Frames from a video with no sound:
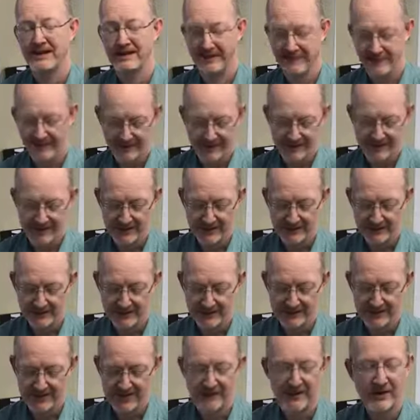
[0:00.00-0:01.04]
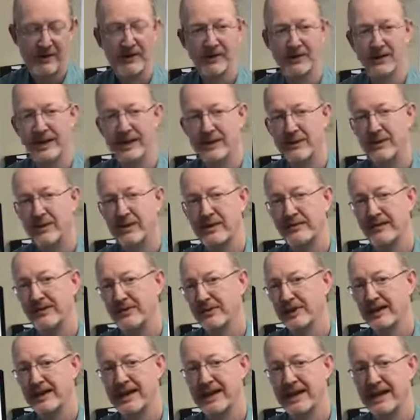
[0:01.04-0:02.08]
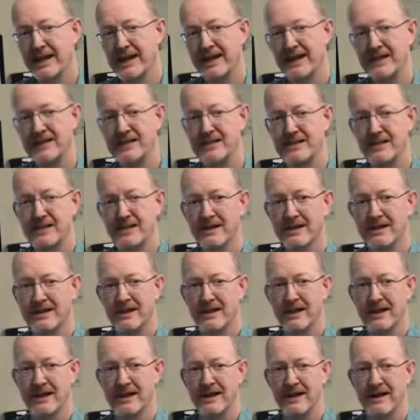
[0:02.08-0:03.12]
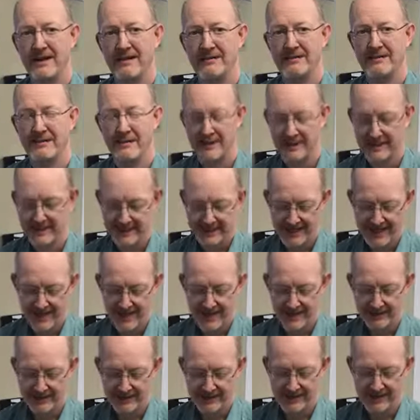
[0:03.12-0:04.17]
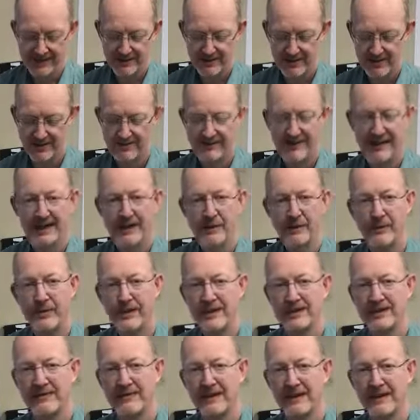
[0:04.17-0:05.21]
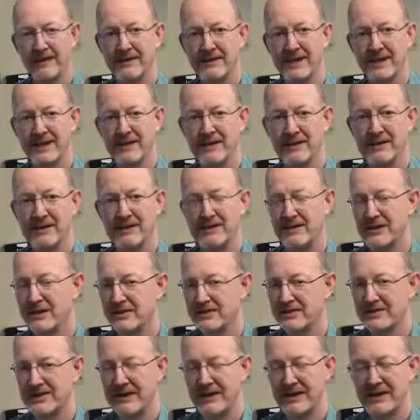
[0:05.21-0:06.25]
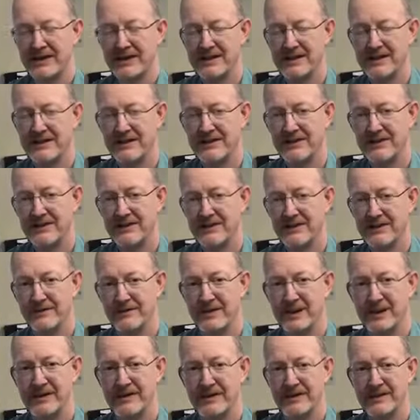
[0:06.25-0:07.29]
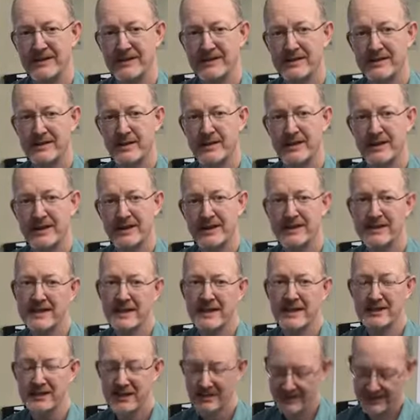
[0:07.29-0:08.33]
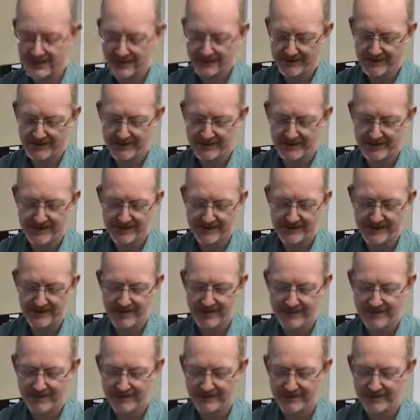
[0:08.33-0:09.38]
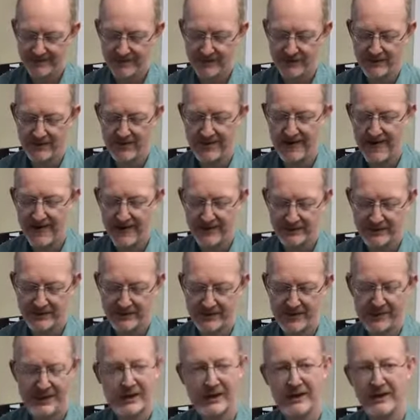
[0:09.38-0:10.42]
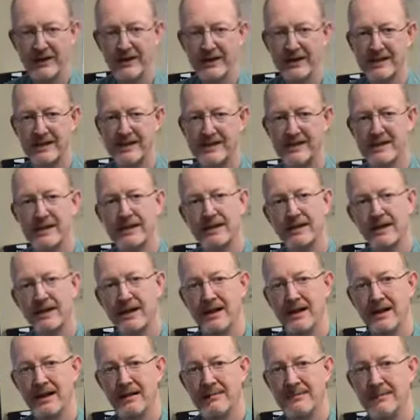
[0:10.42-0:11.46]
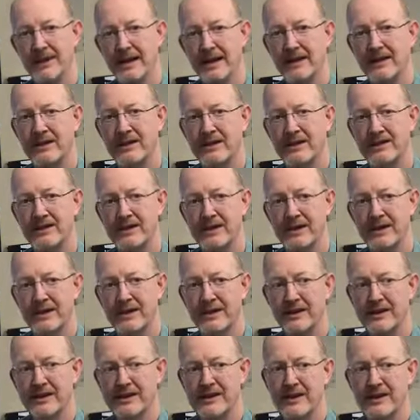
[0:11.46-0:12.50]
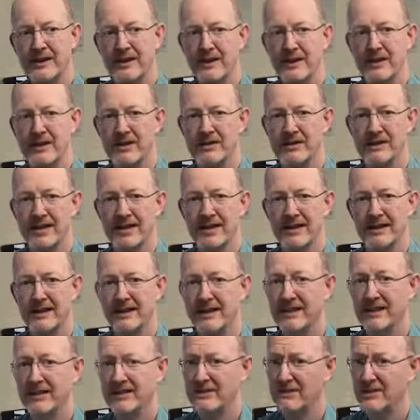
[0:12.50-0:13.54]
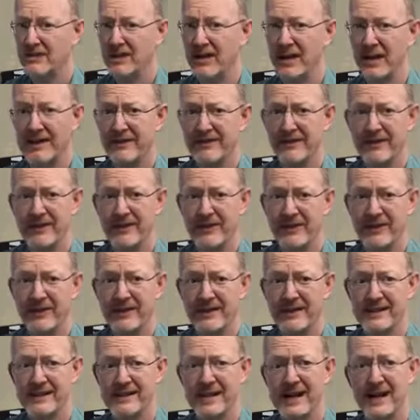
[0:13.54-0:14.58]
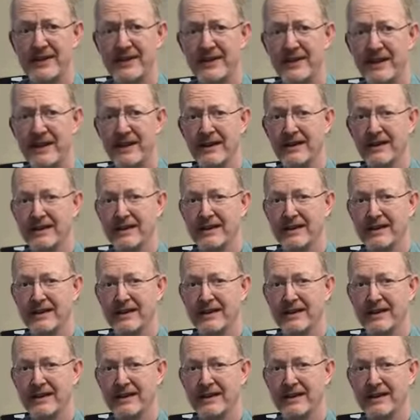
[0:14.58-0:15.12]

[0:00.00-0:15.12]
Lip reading: for the Children's Miracle Network, for the kids, for the Scouts, Make-A-Wish Foundation. There's various different veterans organizations that we've done mazes for, cancer charities, medical charities, those kind of things. There's a lot of other things out there.